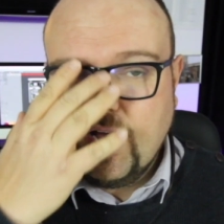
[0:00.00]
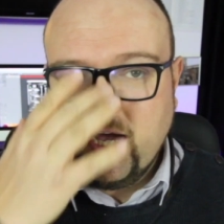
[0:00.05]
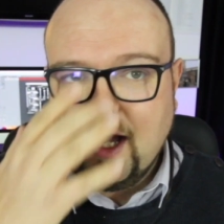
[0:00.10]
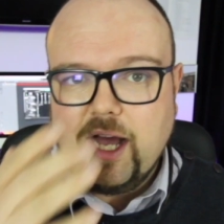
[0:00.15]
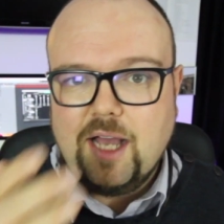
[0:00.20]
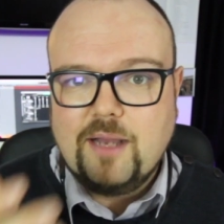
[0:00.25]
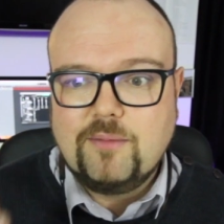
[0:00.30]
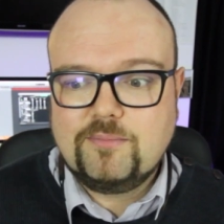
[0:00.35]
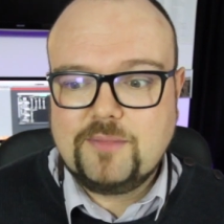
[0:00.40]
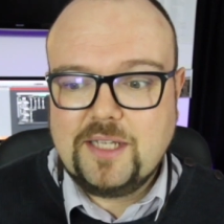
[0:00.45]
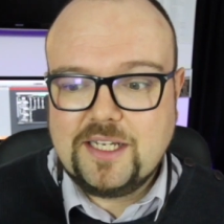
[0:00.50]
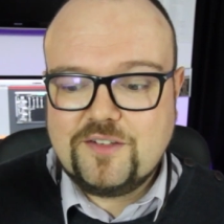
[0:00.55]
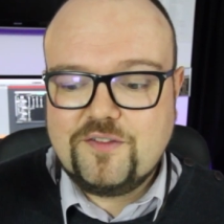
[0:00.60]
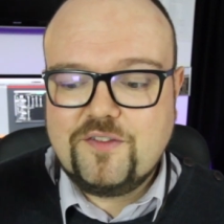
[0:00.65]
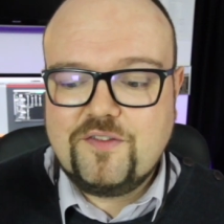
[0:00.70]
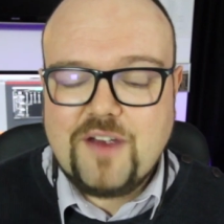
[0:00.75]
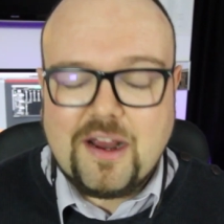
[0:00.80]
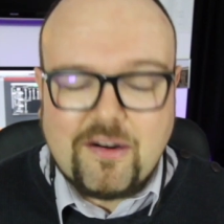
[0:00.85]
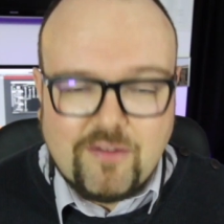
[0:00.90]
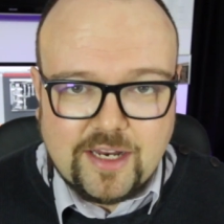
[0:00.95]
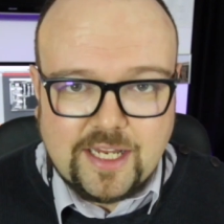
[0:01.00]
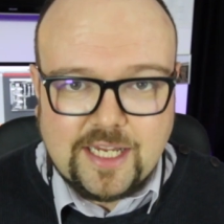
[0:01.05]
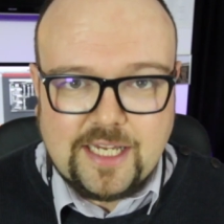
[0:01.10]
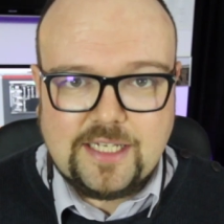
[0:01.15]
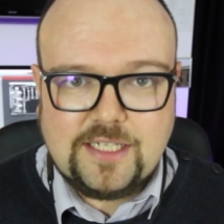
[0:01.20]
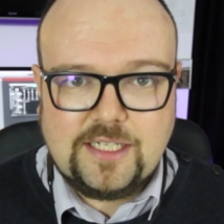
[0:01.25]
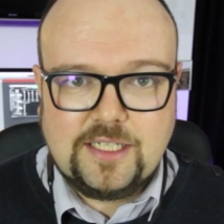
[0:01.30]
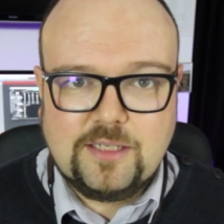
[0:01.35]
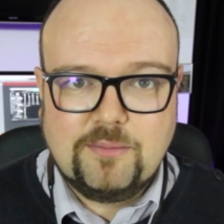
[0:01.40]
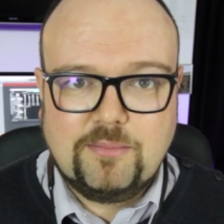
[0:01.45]
It's very
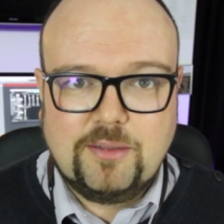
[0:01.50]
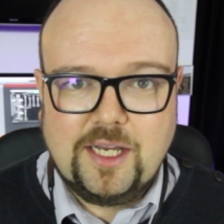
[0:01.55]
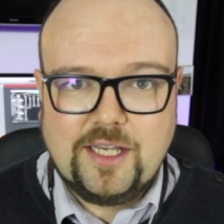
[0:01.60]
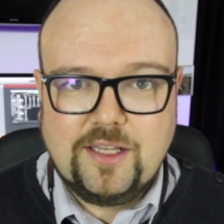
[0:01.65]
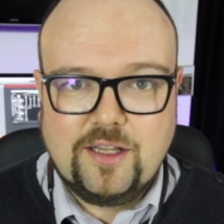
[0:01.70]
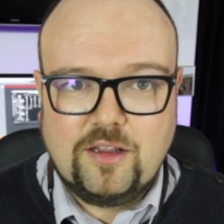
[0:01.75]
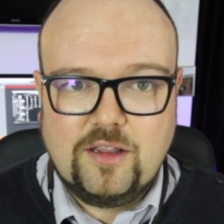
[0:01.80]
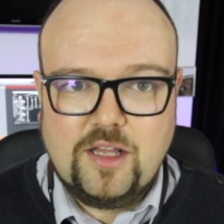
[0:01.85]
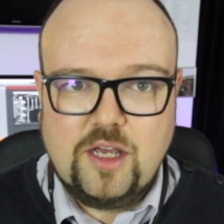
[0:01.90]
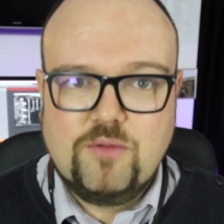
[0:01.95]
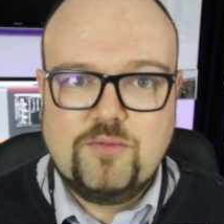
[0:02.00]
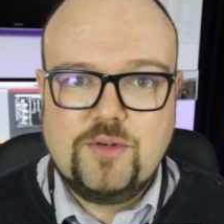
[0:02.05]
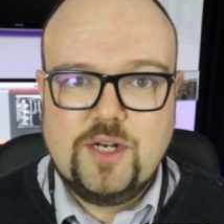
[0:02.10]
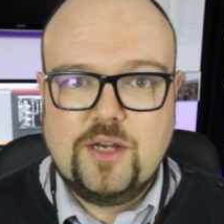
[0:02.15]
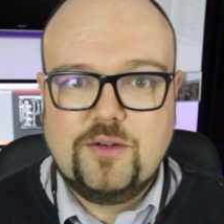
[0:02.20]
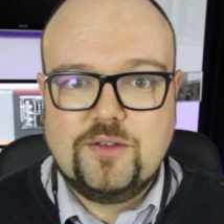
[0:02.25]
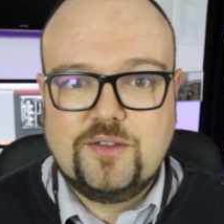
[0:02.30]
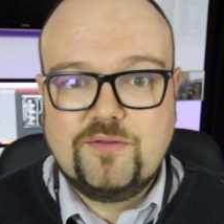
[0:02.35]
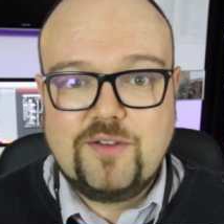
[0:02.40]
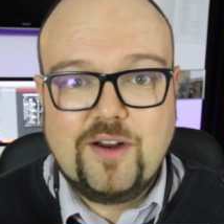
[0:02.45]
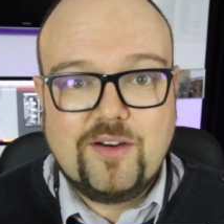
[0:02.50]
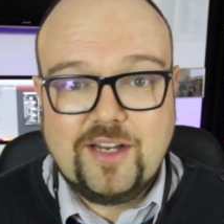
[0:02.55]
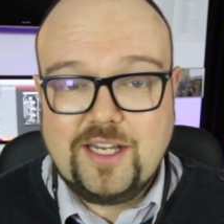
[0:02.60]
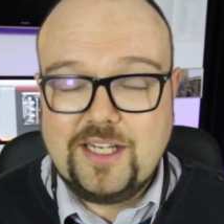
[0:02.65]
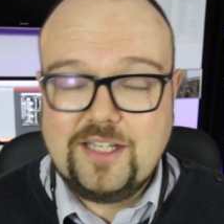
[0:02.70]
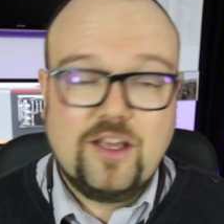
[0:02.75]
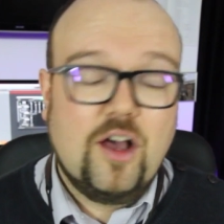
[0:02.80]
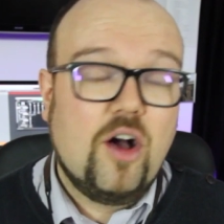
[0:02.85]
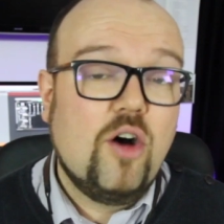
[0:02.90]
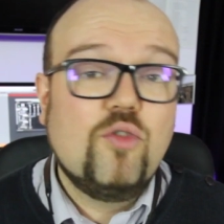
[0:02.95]
easy to play the low notes,
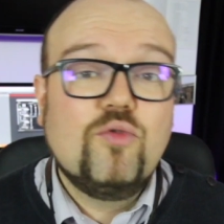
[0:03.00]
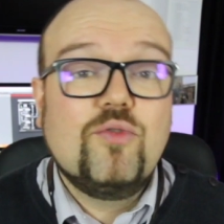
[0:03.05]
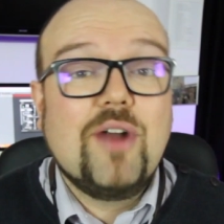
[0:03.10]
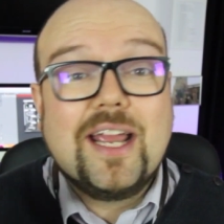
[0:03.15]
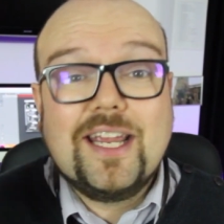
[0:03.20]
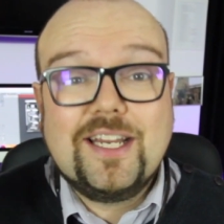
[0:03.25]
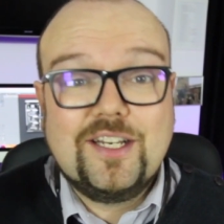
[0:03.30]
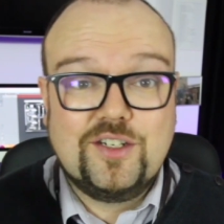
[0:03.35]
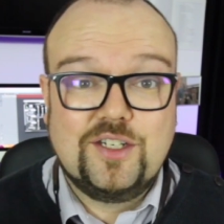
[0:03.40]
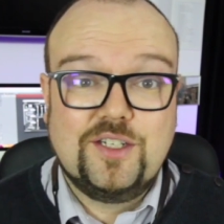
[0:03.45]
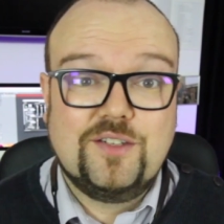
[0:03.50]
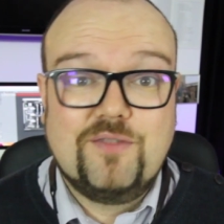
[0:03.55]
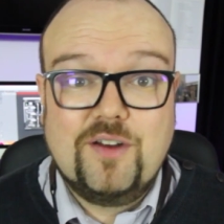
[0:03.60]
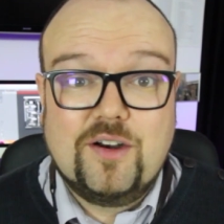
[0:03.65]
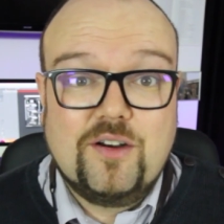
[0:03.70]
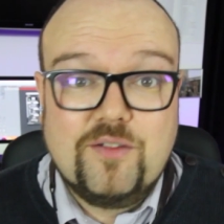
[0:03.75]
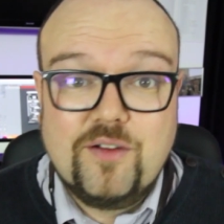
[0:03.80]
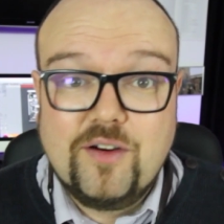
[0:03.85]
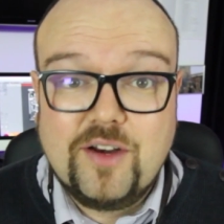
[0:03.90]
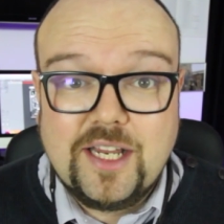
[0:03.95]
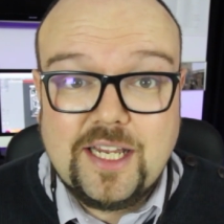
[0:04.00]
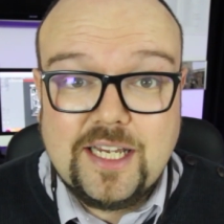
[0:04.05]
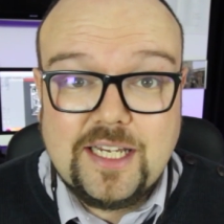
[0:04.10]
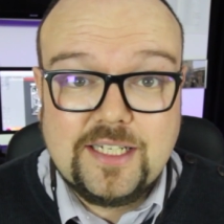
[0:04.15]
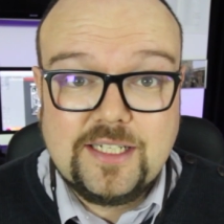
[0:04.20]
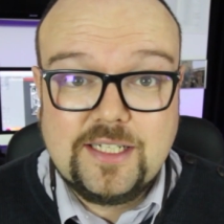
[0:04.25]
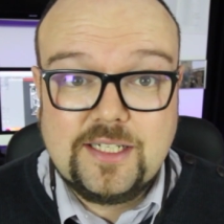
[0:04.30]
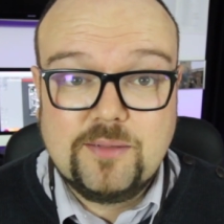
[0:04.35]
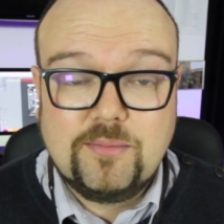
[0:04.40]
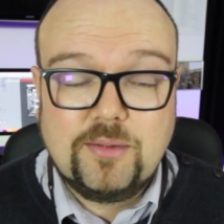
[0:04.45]
the whole range is very, very
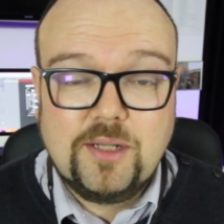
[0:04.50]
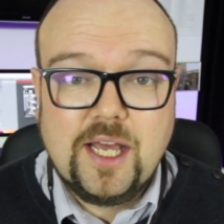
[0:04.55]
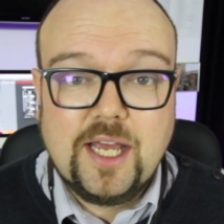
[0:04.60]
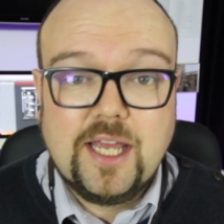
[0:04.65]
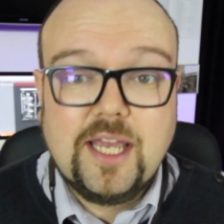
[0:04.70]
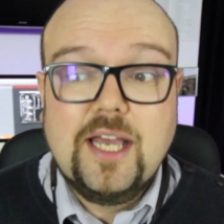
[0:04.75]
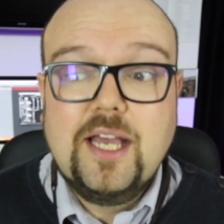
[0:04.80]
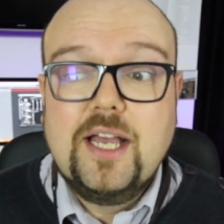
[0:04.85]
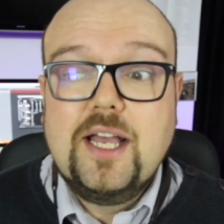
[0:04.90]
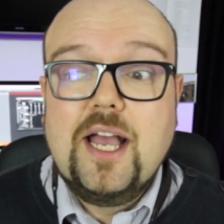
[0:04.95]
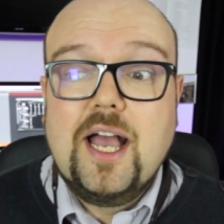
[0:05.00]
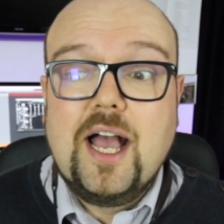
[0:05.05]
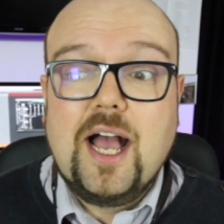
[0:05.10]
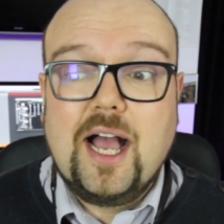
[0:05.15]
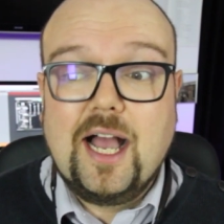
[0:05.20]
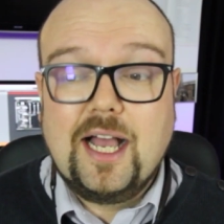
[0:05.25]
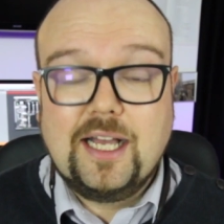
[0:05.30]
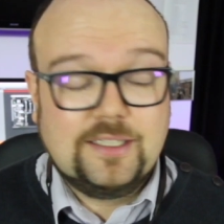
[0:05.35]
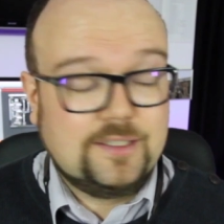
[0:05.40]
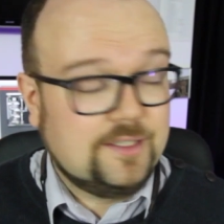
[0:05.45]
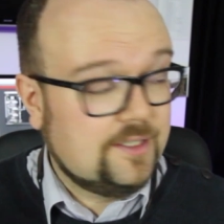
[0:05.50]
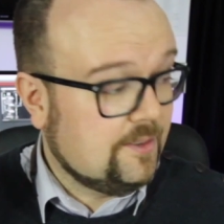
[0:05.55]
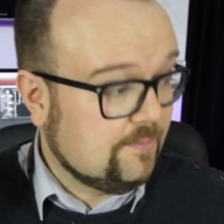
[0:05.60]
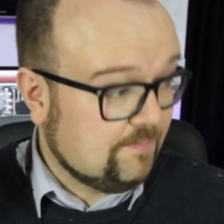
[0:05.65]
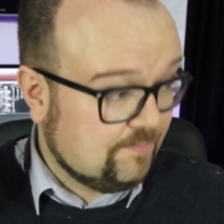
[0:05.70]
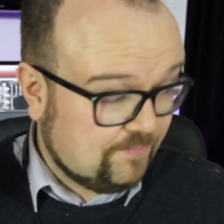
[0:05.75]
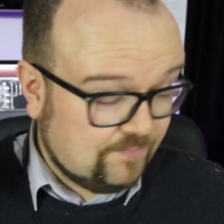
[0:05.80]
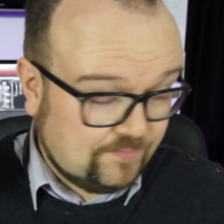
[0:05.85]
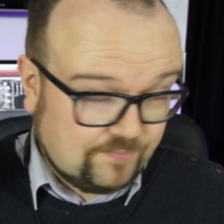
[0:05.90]
easy to play, and